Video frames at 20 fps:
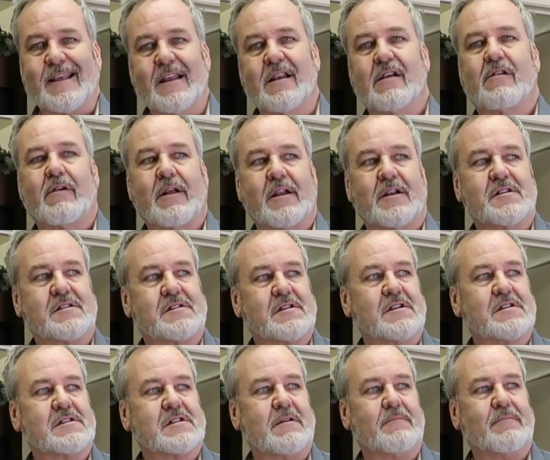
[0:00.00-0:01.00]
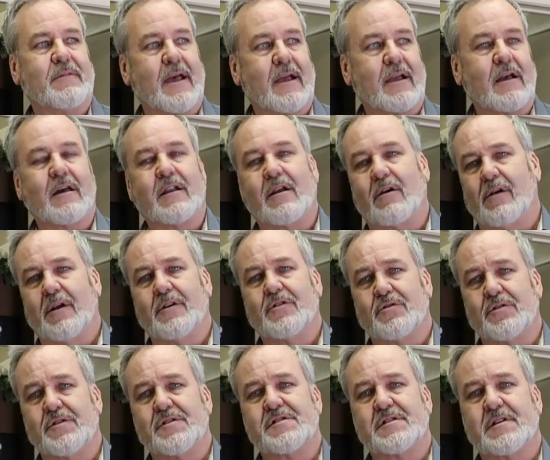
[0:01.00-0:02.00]
integrated system, that got our
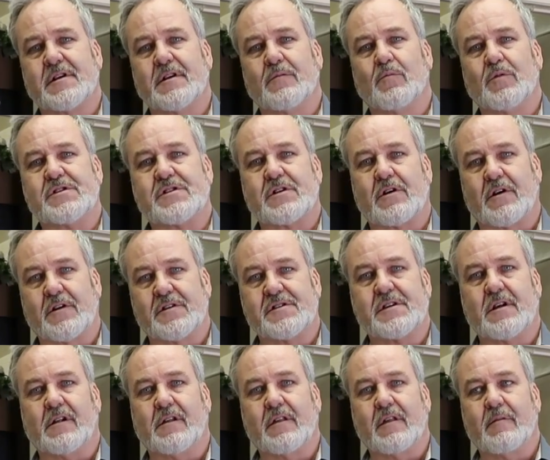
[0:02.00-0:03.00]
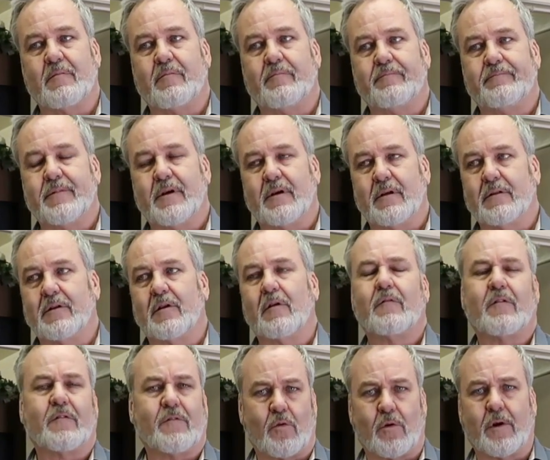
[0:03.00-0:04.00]
interest, and we started selling them a little
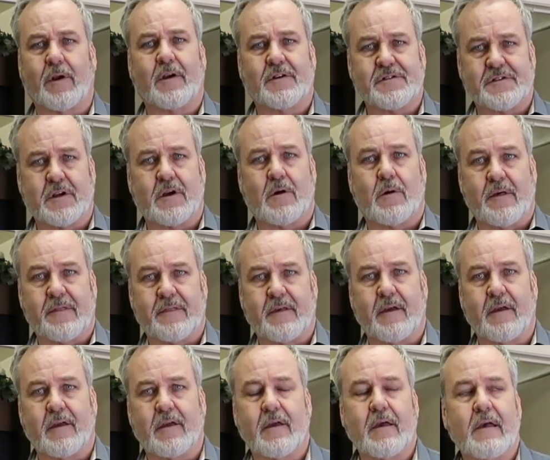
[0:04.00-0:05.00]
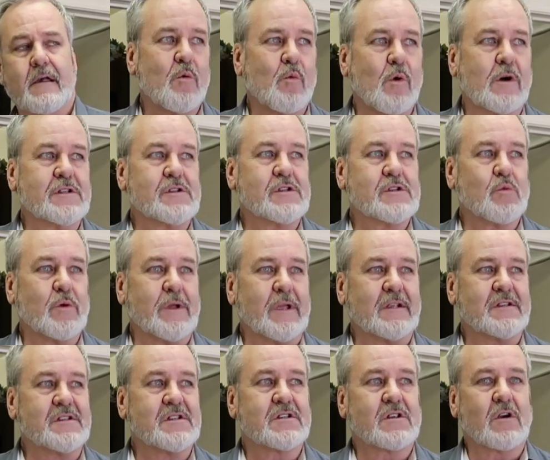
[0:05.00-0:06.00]
over 4 years ago, I think. Once we
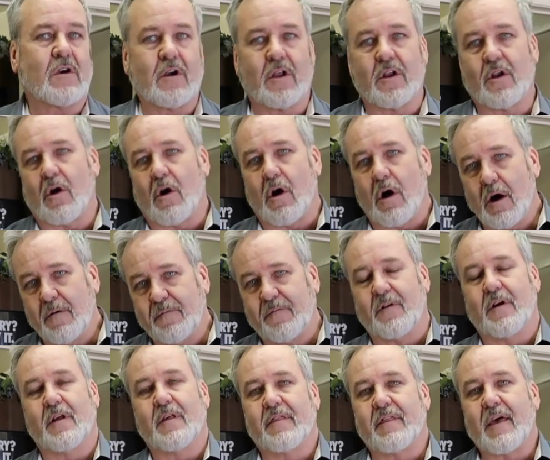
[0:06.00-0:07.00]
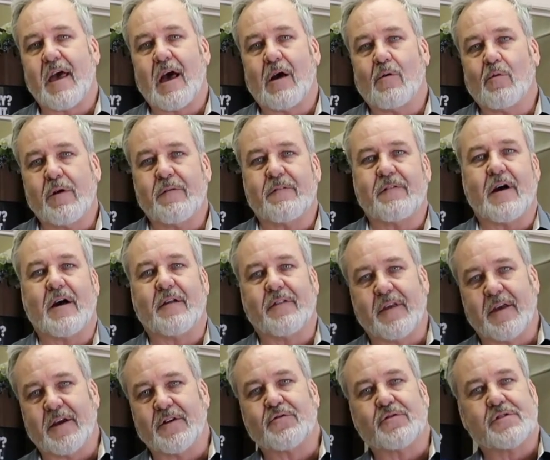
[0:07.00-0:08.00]
started offering that, we
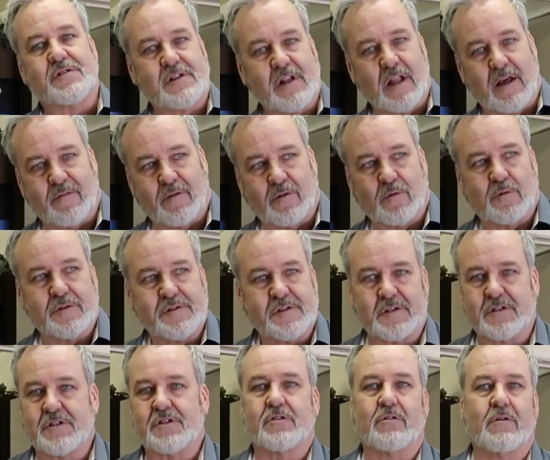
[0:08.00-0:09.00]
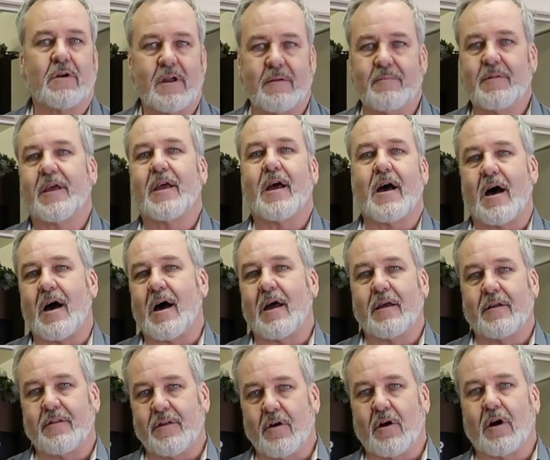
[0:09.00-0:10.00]
found the interest level was extremely high
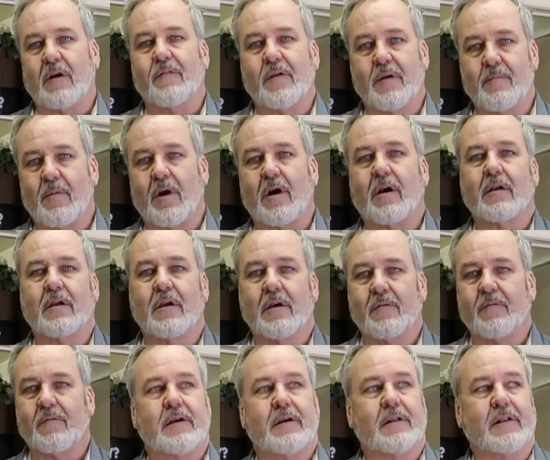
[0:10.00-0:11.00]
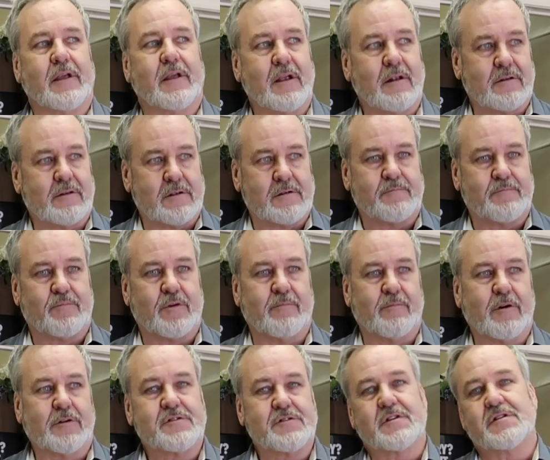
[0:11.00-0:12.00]
in the RV market. Elite
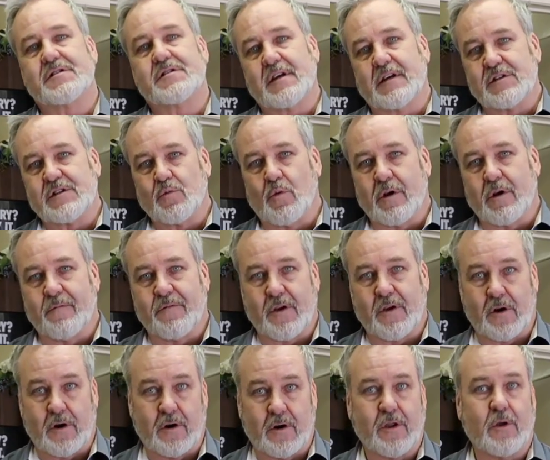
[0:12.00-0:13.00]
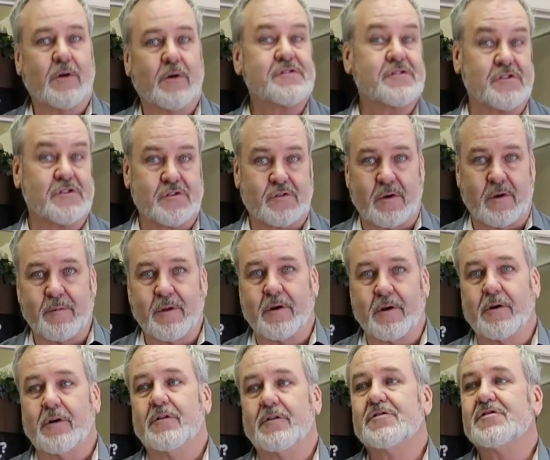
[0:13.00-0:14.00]
promotes us as one of their US
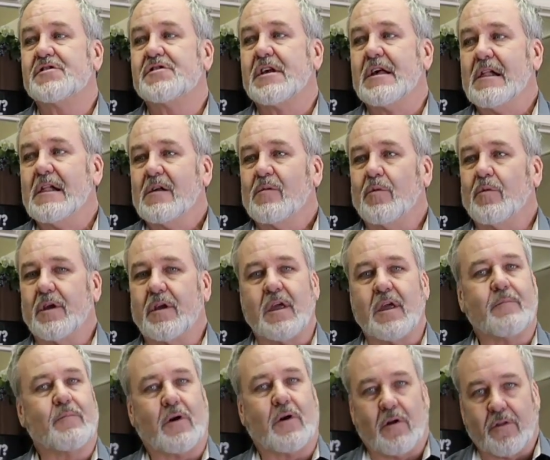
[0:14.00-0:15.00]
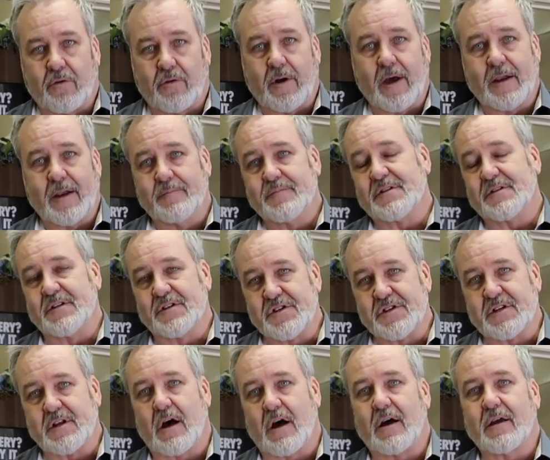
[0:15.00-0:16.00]
distributors. We keep all their items in
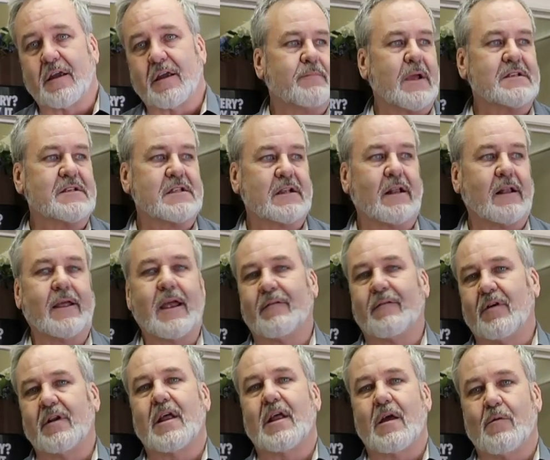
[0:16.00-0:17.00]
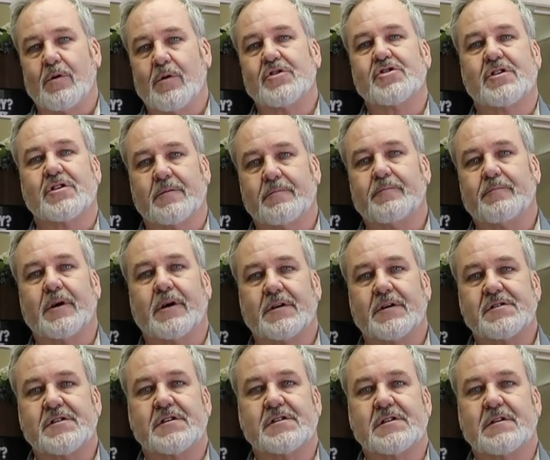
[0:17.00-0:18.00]
stock. Basically every day we ship
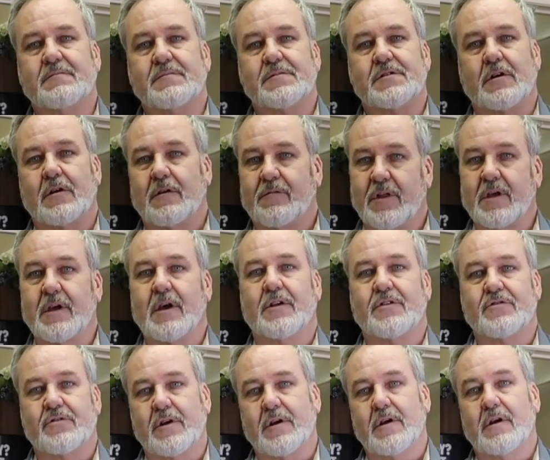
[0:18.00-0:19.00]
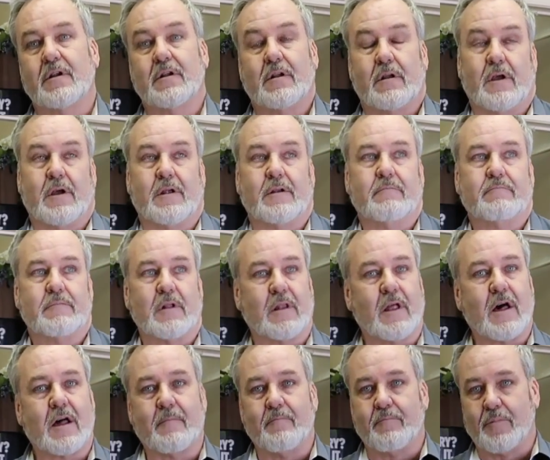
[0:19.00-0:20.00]
systems all over the country, and a
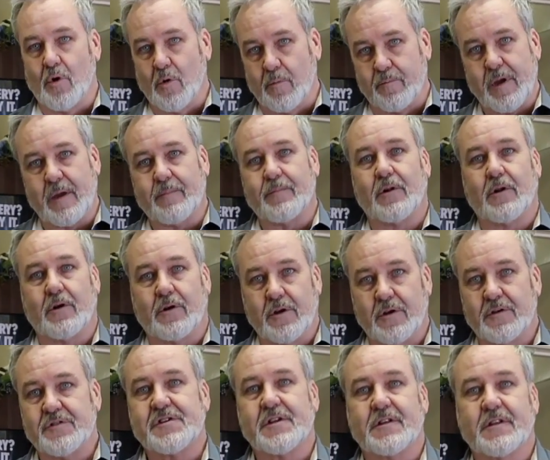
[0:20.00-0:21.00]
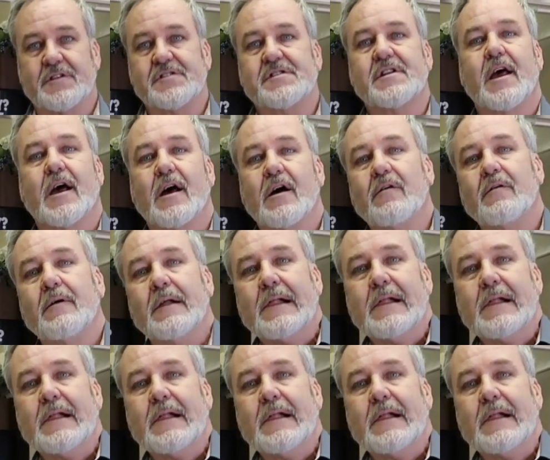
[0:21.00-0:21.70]
lot of boat people are using these now.